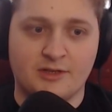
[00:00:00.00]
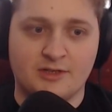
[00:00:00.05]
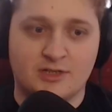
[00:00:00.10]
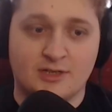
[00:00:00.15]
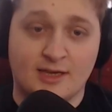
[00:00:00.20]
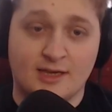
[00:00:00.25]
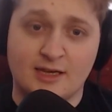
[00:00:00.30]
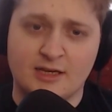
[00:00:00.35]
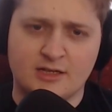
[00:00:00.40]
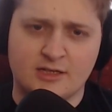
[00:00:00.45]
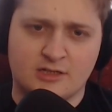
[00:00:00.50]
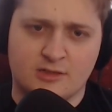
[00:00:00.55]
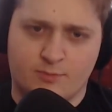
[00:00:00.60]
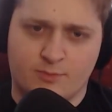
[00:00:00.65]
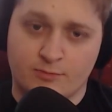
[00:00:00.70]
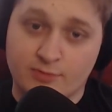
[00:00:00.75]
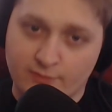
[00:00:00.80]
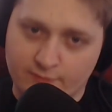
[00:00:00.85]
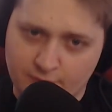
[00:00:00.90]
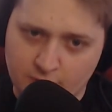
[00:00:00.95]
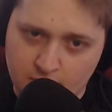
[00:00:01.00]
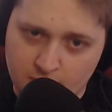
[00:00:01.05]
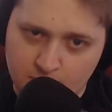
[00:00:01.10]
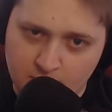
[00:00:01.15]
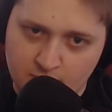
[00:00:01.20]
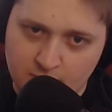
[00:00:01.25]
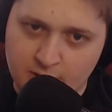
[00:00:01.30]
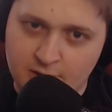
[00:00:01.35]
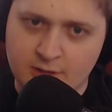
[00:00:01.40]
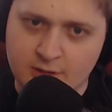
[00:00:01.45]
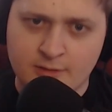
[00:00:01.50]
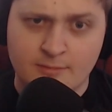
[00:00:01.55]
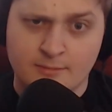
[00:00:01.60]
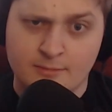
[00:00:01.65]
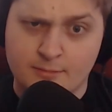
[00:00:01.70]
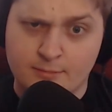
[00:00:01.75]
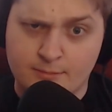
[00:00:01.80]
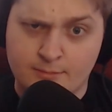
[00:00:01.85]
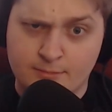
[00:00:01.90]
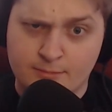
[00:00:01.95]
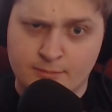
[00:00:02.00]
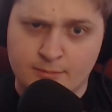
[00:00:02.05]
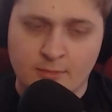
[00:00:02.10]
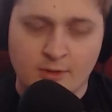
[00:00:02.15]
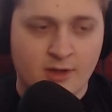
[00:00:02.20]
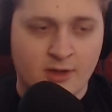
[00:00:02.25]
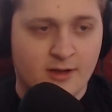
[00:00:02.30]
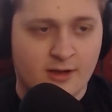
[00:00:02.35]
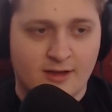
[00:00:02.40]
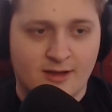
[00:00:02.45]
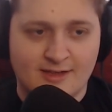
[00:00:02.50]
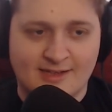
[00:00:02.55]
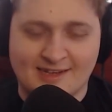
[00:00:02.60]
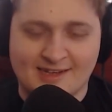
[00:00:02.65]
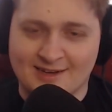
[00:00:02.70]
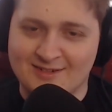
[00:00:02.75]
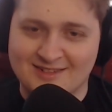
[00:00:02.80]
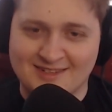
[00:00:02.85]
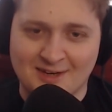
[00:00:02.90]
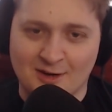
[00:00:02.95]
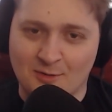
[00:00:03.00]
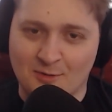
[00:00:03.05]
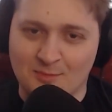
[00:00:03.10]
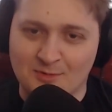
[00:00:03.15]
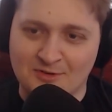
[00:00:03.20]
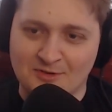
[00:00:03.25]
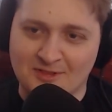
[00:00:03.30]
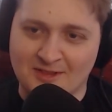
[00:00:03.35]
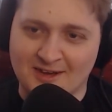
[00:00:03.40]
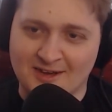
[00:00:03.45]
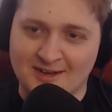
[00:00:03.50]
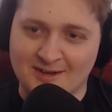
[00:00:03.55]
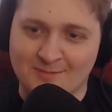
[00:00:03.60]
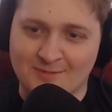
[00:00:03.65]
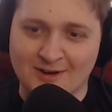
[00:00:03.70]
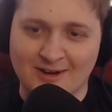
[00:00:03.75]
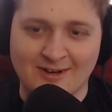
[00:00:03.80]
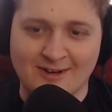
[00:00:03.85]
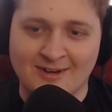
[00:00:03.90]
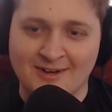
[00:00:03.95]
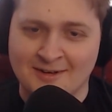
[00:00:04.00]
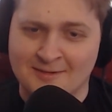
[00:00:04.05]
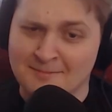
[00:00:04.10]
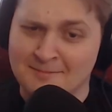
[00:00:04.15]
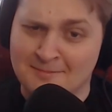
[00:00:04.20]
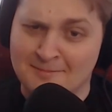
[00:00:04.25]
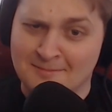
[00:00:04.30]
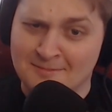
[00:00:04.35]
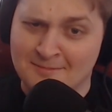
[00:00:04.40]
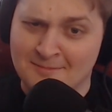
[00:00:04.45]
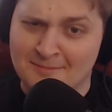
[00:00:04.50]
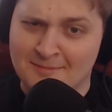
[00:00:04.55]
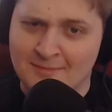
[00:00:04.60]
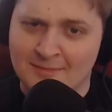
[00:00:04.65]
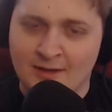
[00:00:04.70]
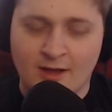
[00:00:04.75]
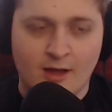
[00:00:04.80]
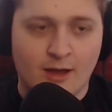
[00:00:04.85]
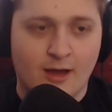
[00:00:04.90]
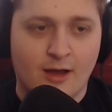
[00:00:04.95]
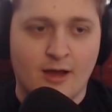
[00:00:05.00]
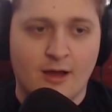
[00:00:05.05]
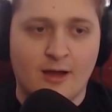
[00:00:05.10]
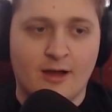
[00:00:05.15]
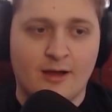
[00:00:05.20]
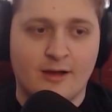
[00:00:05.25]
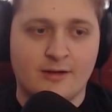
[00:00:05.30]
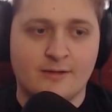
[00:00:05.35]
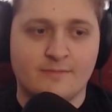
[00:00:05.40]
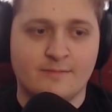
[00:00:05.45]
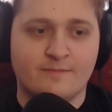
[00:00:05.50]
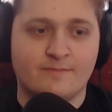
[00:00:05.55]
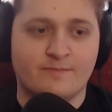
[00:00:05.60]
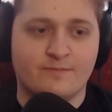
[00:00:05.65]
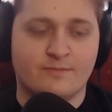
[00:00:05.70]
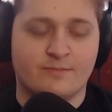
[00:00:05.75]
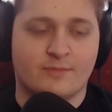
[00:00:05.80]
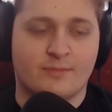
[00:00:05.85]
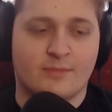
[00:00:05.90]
kids, proverbially. I don't know why I'm doing that eyebrow. I'm